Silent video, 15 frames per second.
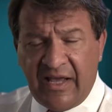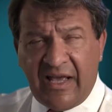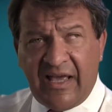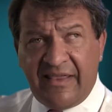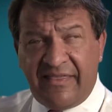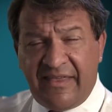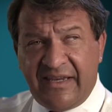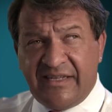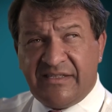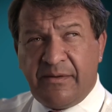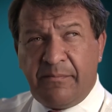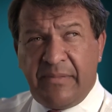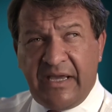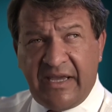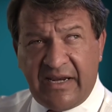I think it's a
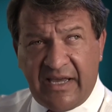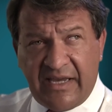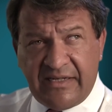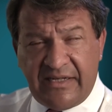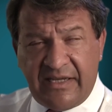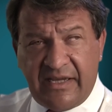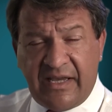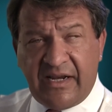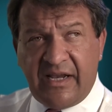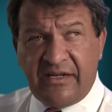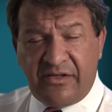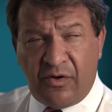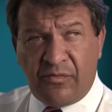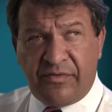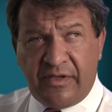bad idea, and I
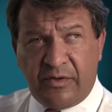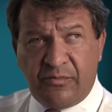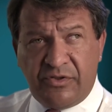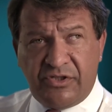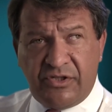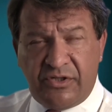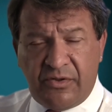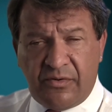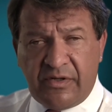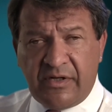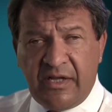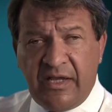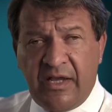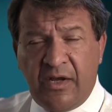don't think we should do it.